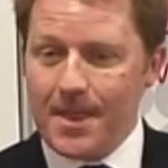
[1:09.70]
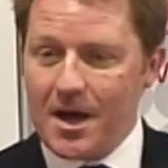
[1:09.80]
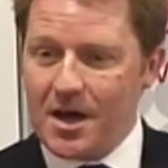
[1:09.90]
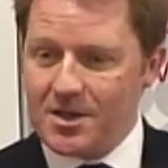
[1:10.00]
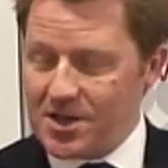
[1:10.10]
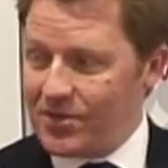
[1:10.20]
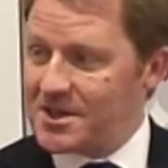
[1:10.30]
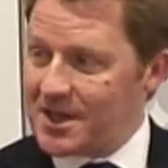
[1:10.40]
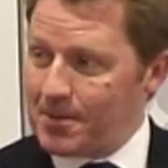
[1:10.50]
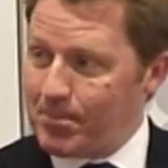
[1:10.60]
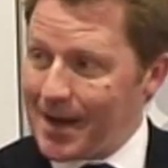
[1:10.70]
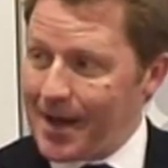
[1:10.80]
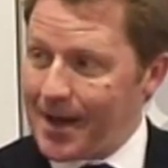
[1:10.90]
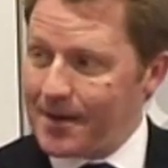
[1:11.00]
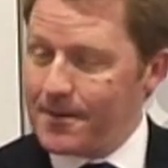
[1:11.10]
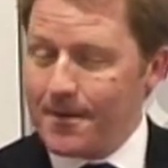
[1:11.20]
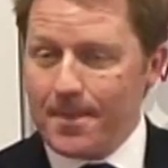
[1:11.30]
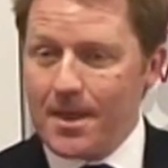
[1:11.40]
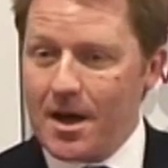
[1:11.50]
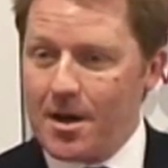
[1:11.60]
a de-risking plan,
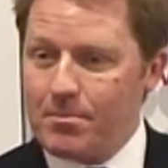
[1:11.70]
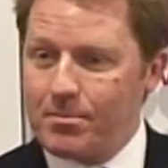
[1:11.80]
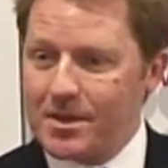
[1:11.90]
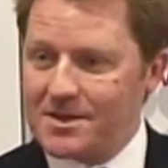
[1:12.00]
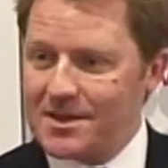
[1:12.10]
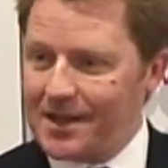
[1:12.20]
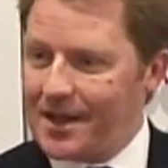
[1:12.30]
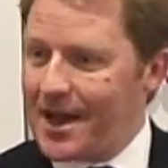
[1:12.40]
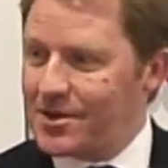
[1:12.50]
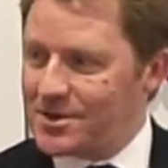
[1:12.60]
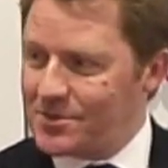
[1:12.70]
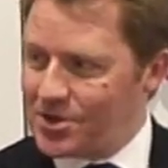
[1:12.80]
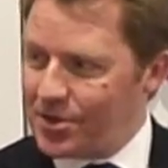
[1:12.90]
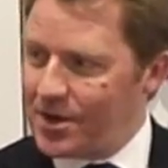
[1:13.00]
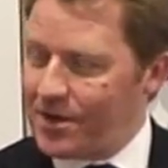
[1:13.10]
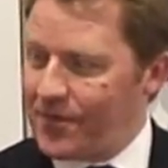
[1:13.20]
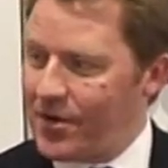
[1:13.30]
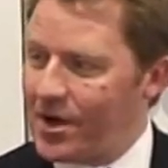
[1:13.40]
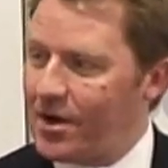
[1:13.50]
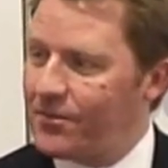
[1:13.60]
but still allows them to do it at a
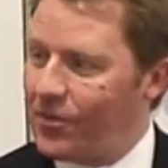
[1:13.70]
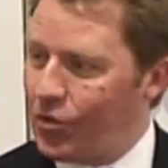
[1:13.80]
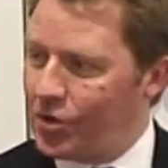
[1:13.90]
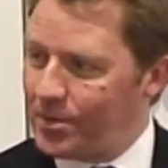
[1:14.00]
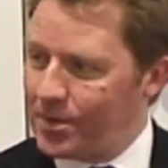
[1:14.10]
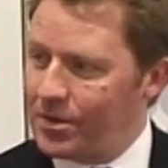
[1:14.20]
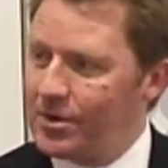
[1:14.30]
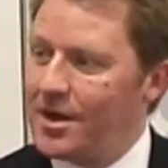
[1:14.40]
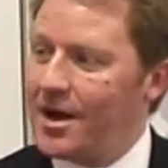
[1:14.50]
very affordable